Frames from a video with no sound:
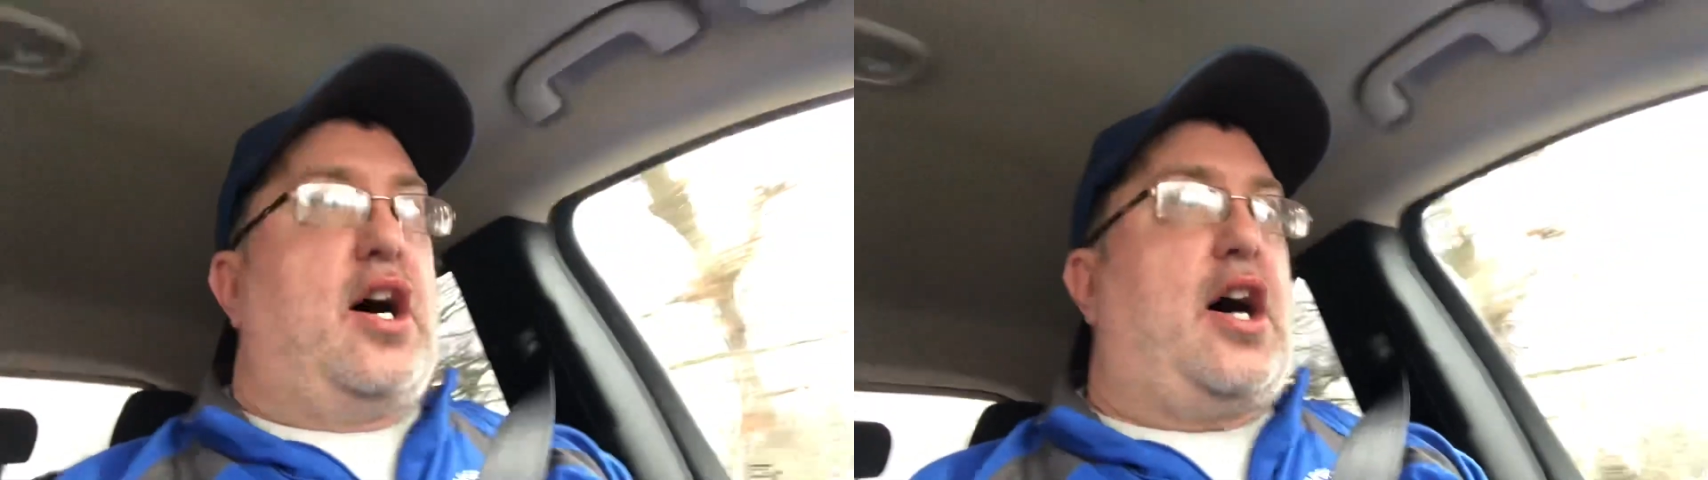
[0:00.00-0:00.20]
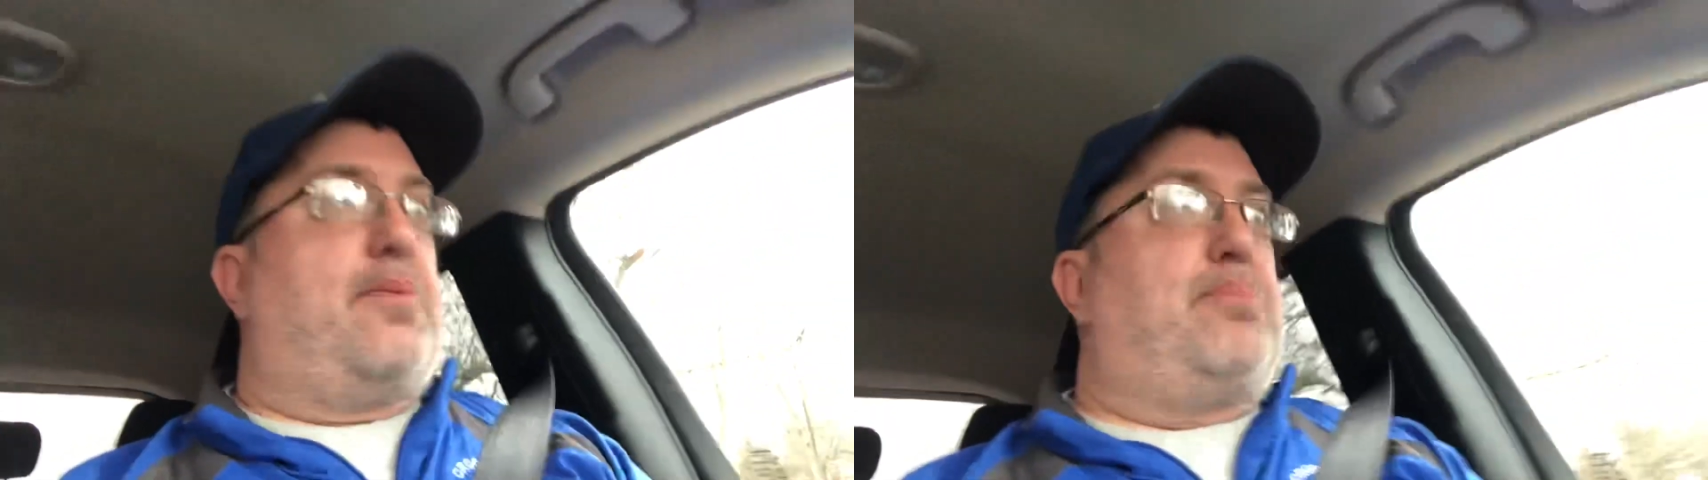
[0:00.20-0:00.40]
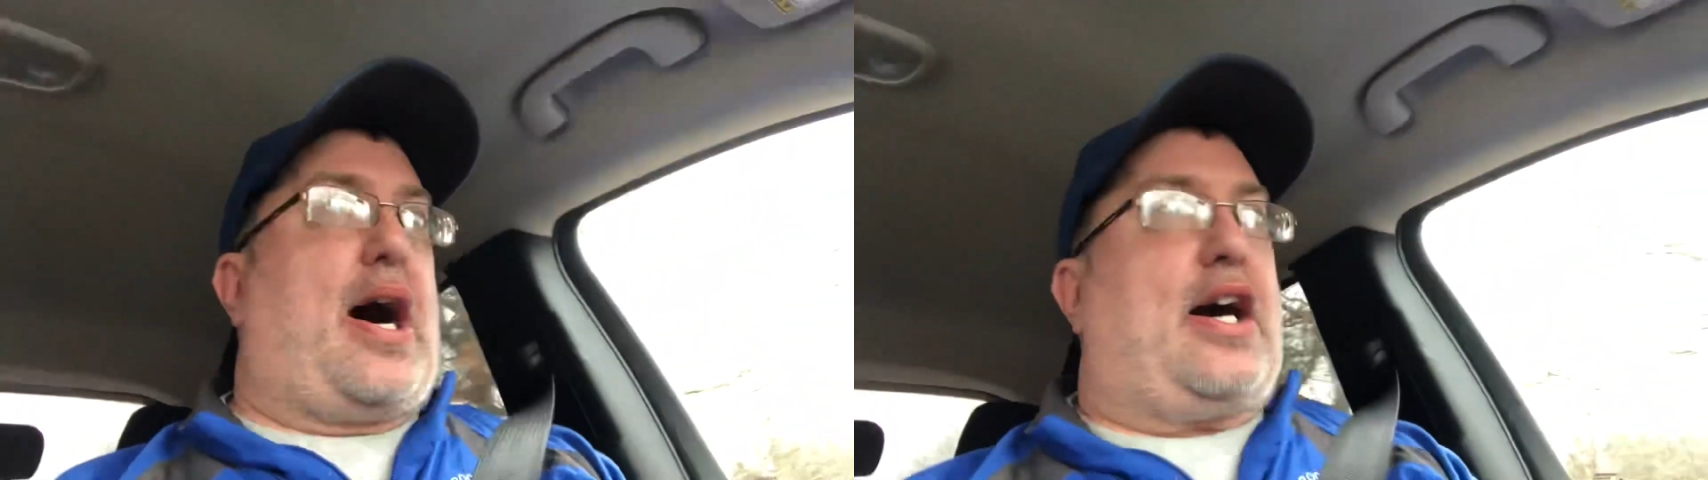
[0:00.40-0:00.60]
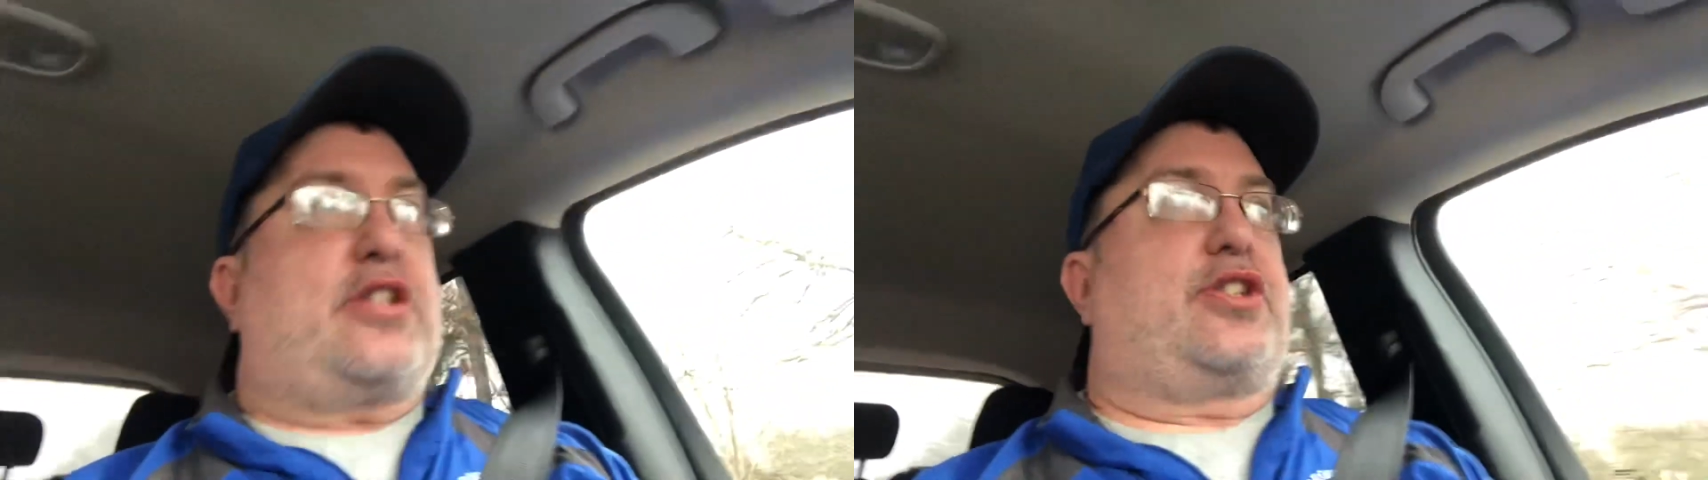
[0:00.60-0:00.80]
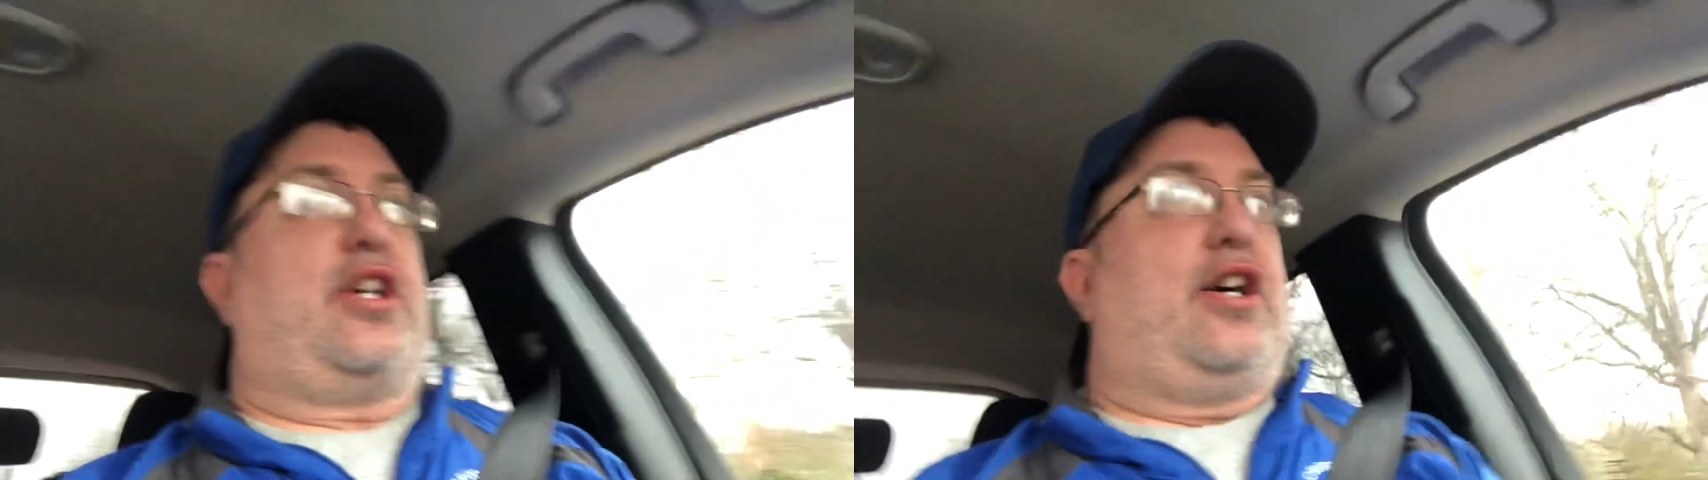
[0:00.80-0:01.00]
a
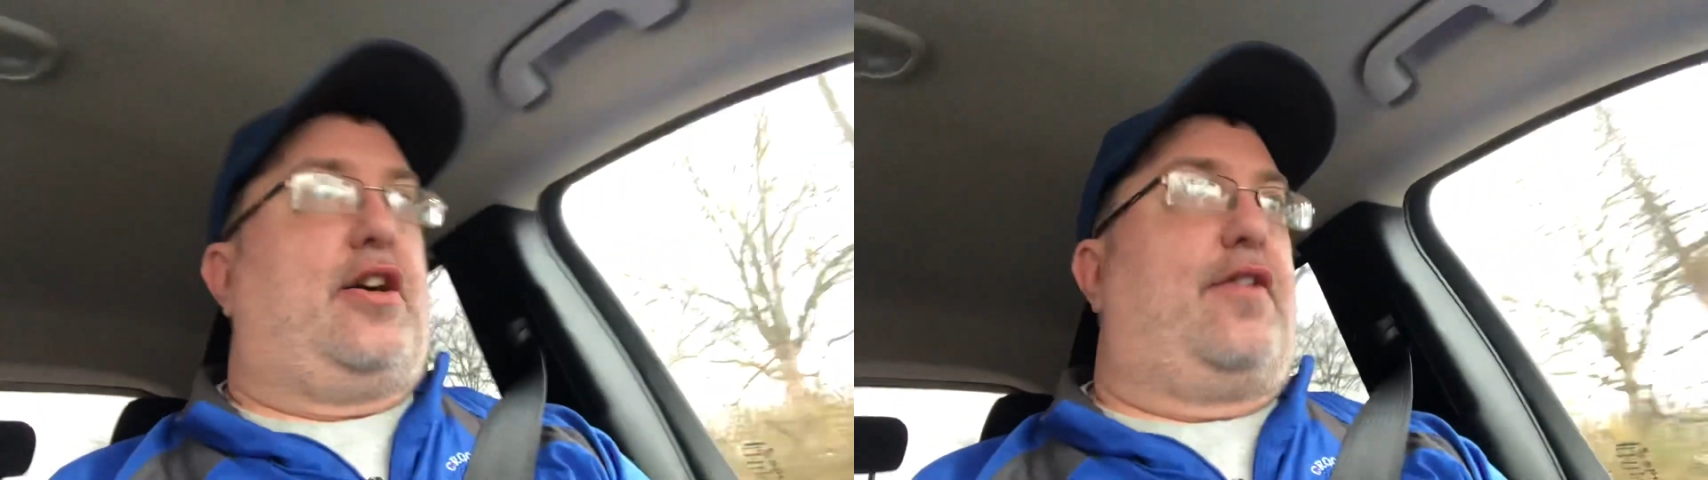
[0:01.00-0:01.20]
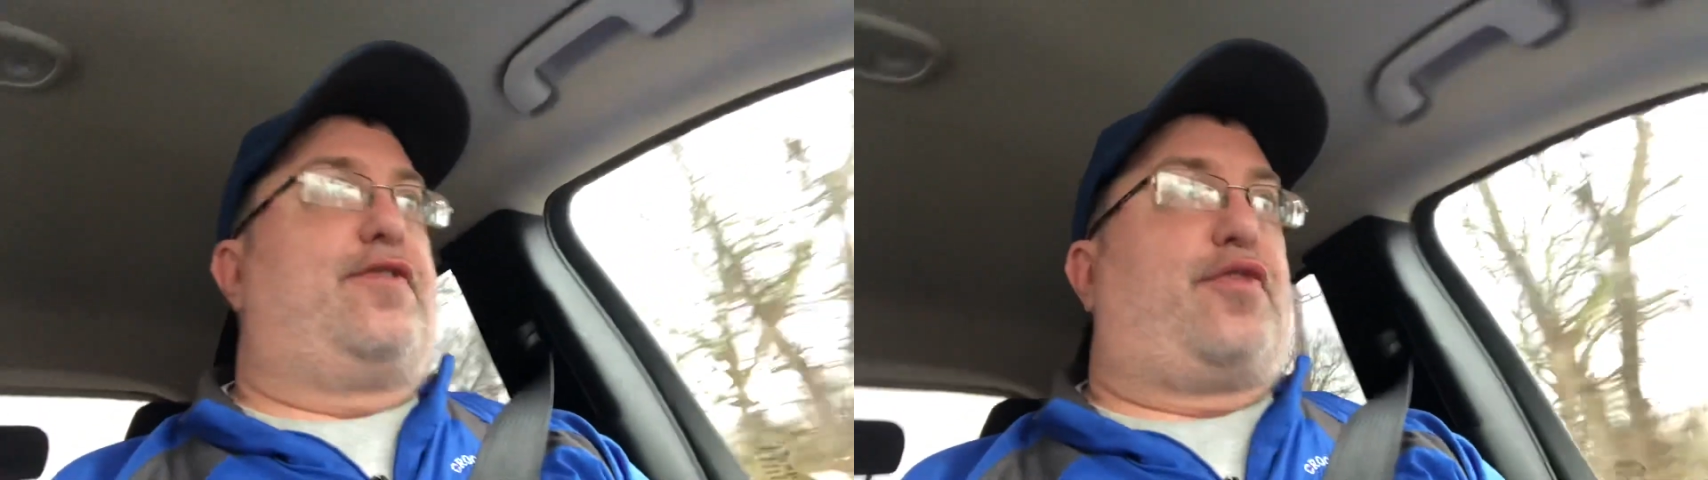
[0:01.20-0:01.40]
box of